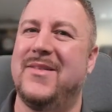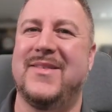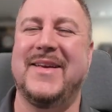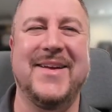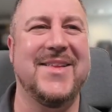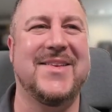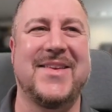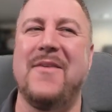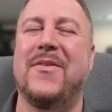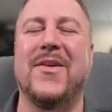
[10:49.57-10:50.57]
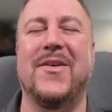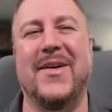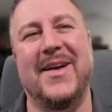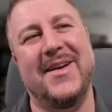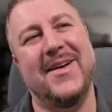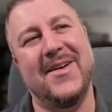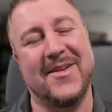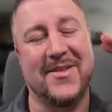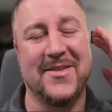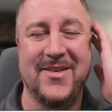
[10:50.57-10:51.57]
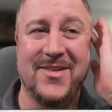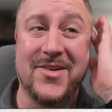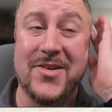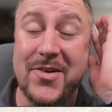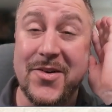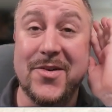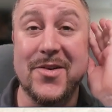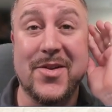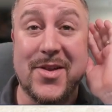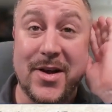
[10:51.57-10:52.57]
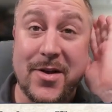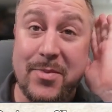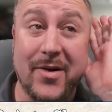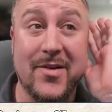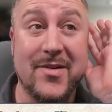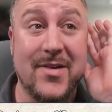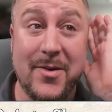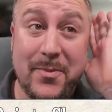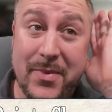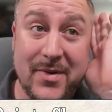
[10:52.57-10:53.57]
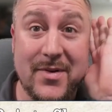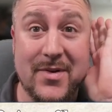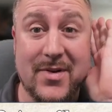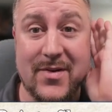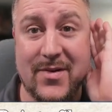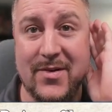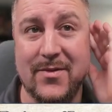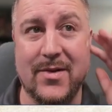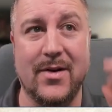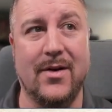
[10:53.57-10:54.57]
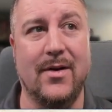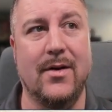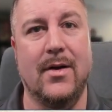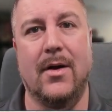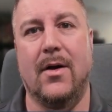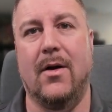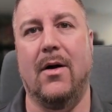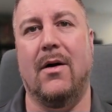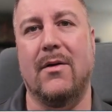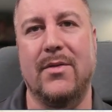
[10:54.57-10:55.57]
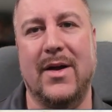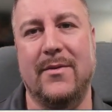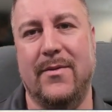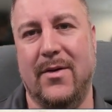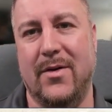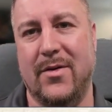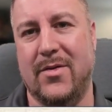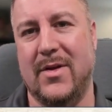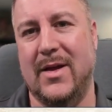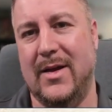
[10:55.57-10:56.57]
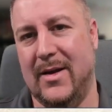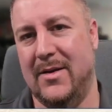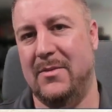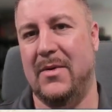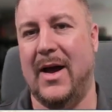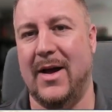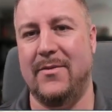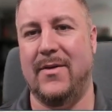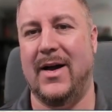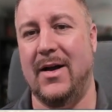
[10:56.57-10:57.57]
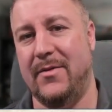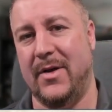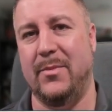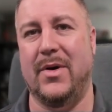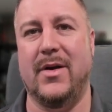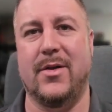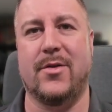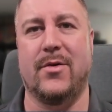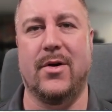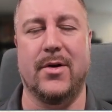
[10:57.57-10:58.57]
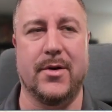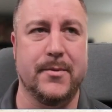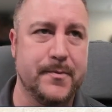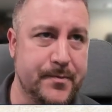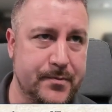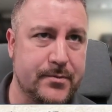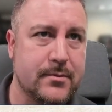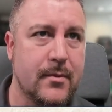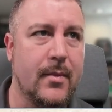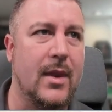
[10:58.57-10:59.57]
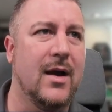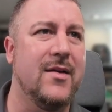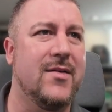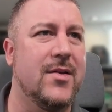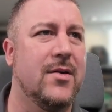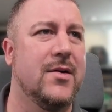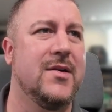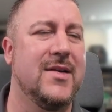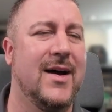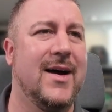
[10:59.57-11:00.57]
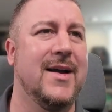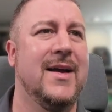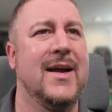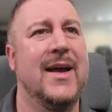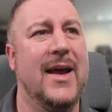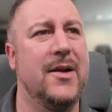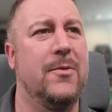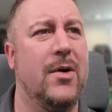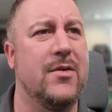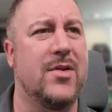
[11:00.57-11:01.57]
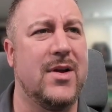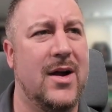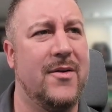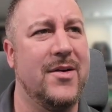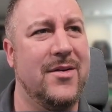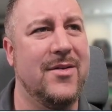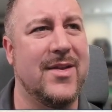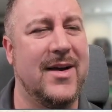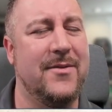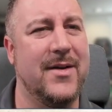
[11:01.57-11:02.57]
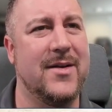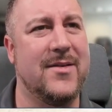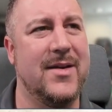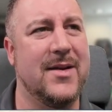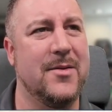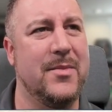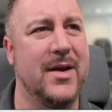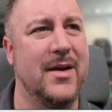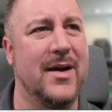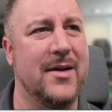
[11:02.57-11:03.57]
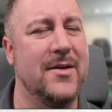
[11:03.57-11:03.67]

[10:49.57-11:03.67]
she's definitely a good 6-point ship because you've got all of that force in an I-5, the ability's strong, and she's not going to die. In a world of scenarios, I think she can be like